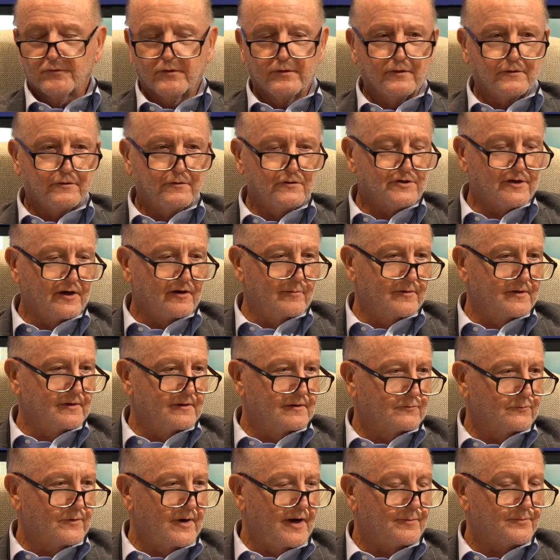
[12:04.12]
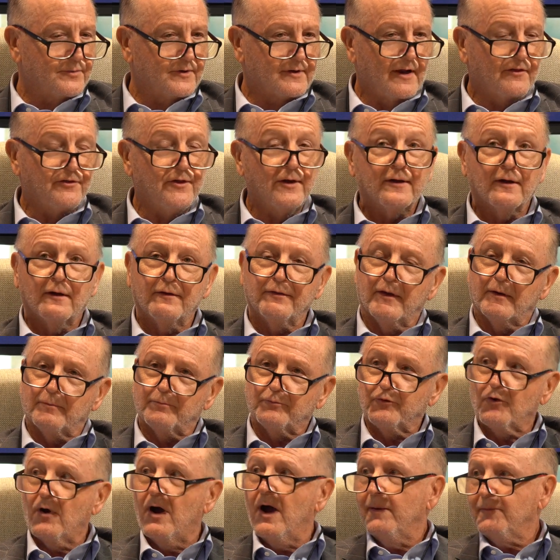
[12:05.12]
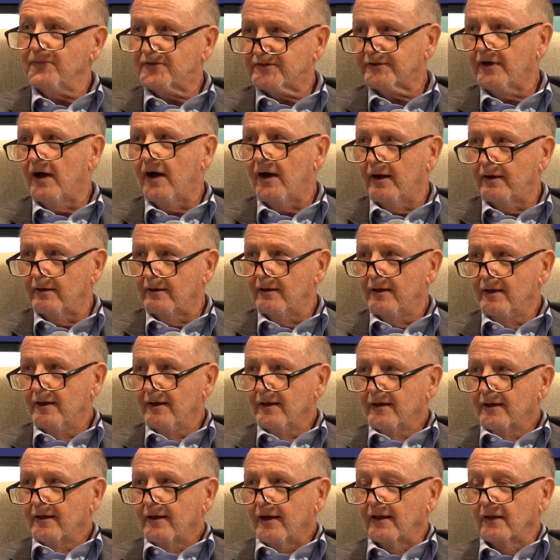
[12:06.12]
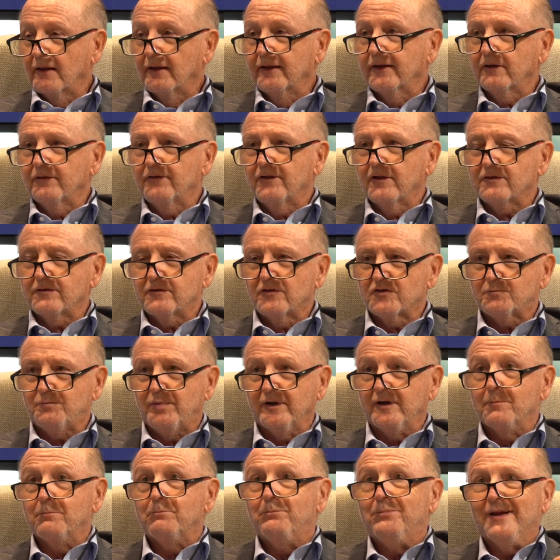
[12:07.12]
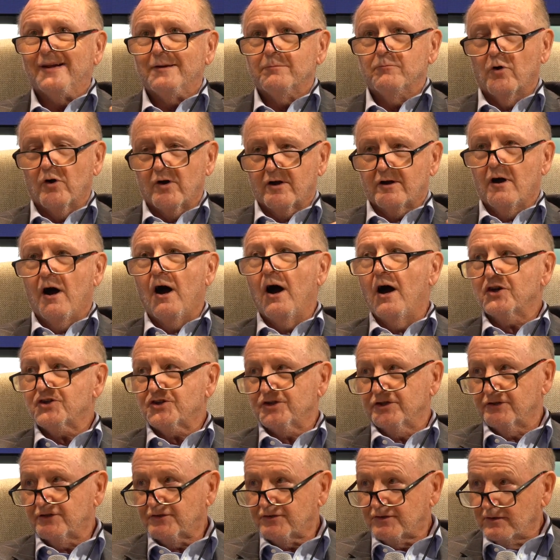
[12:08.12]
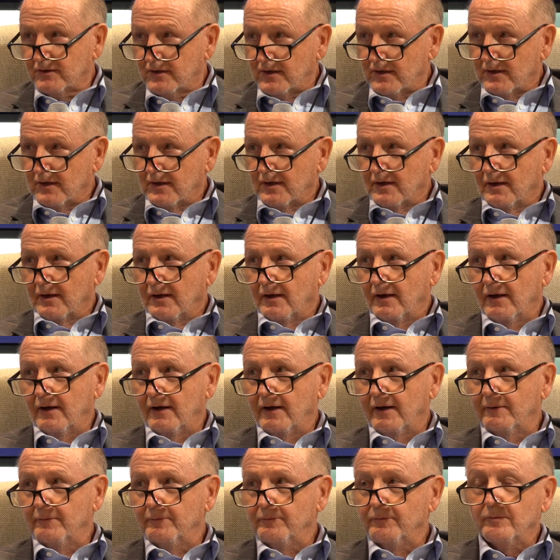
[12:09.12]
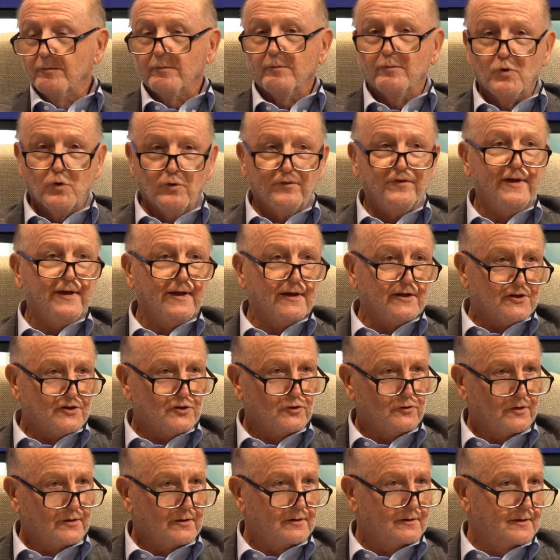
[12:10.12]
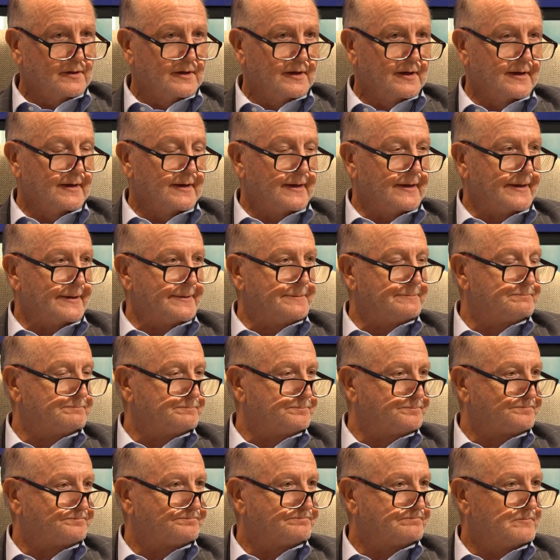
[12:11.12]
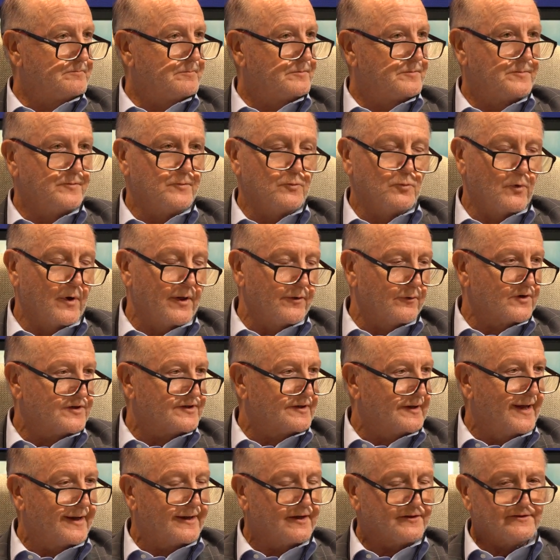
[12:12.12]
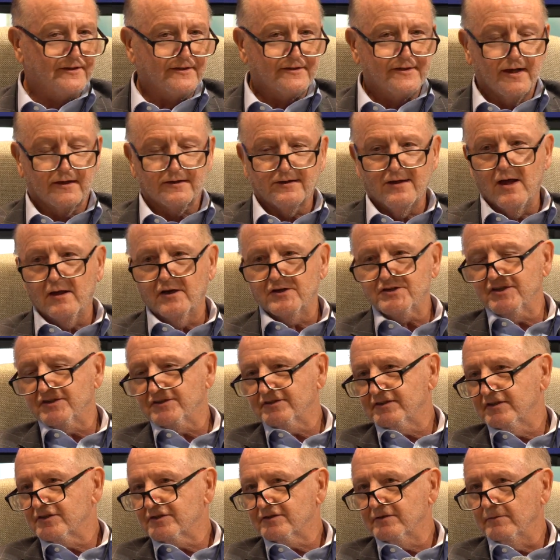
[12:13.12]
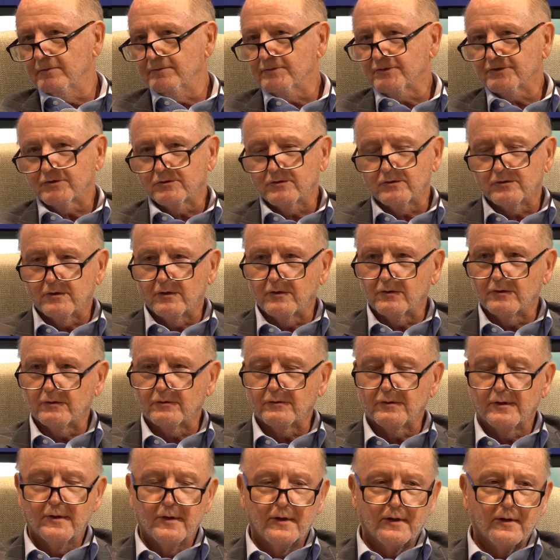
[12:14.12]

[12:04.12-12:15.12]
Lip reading: for the two gentlemen on the right, but I think on the prime side, there's been a bit more cautious moving into it, whether it's legacy technology systems or